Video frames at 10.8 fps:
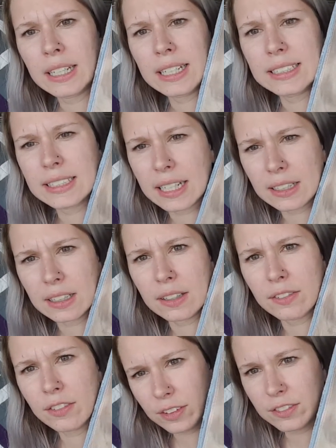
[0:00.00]
exactly
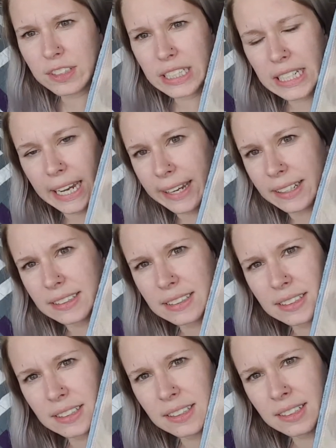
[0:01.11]
50
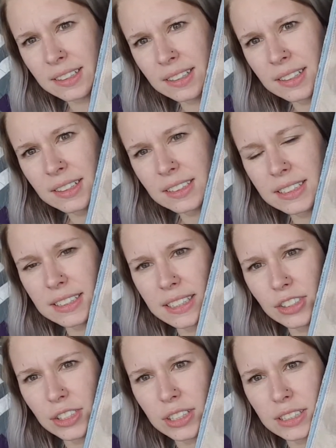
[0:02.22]
days to
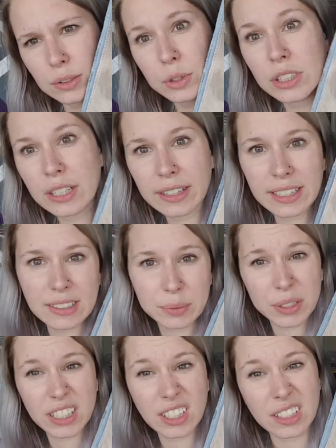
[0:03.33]
stitch this, which I think is
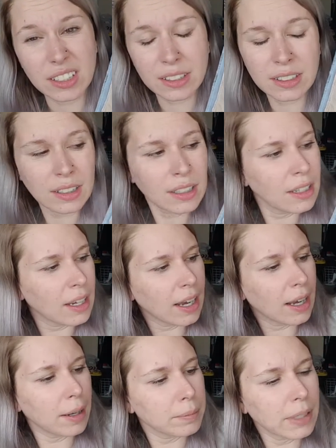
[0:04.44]
pretty good.
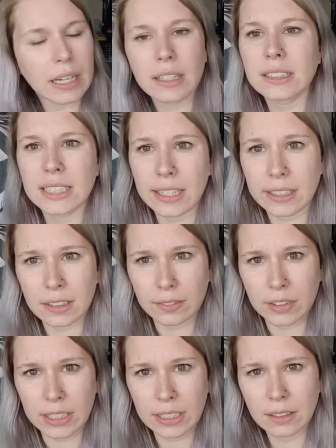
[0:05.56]
Not
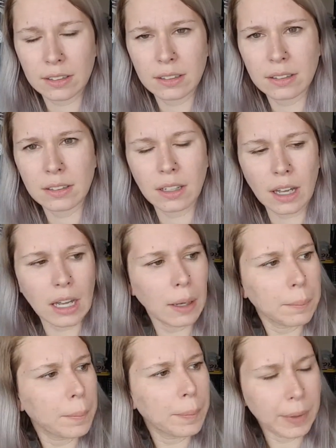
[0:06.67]
consecutively,
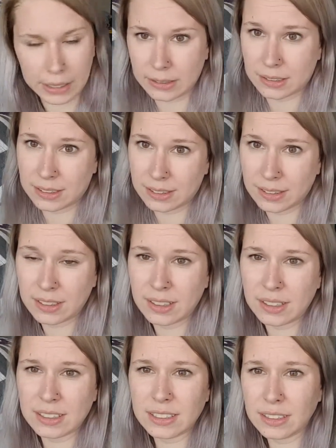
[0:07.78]
but
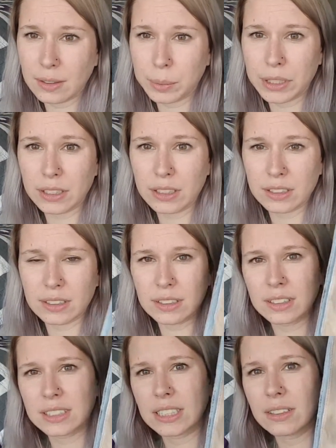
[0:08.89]
still pretty good
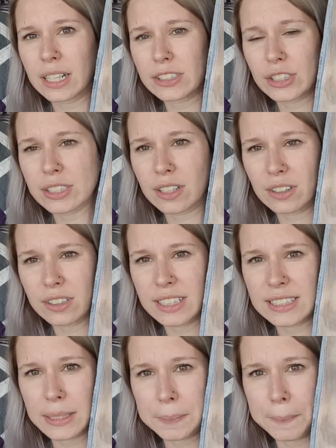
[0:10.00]
considering I just started
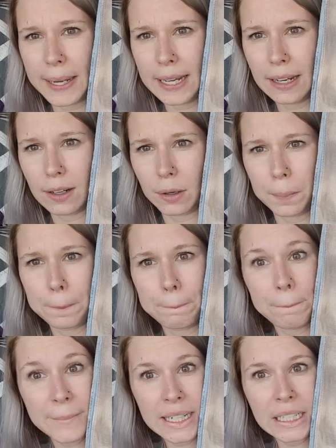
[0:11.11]
this in May, or
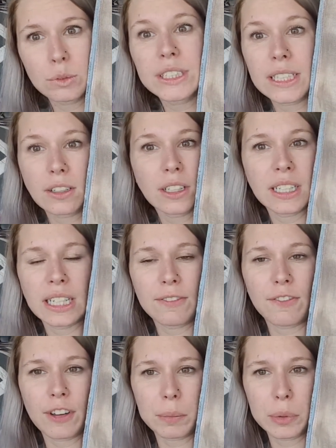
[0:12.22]
restarted it in
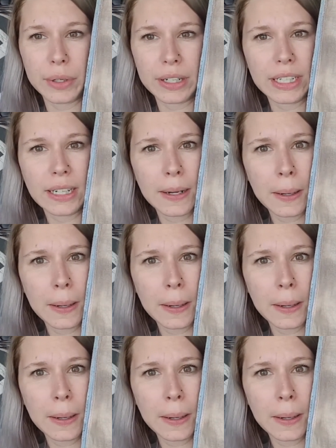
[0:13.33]
February.